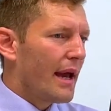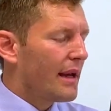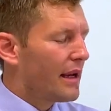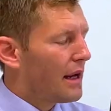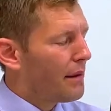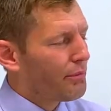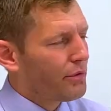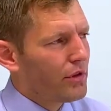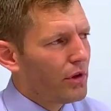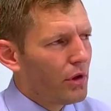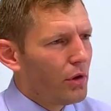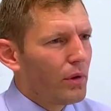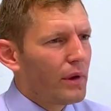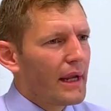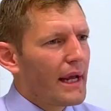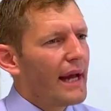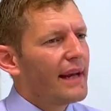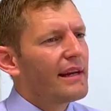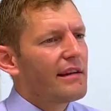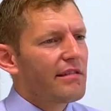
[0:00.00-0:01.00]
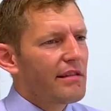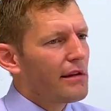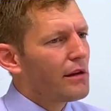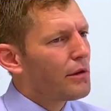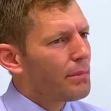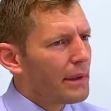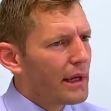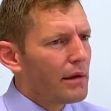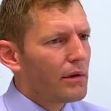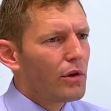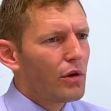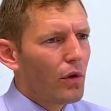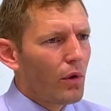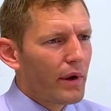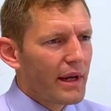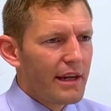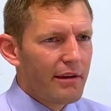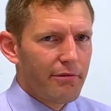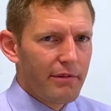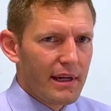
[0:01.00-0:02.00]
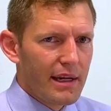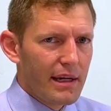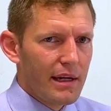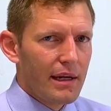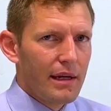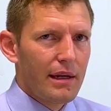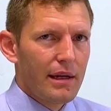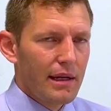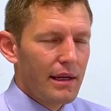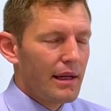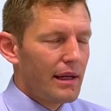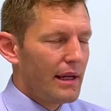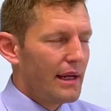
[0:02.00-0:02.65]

You can, absolutely, and they seem to be, even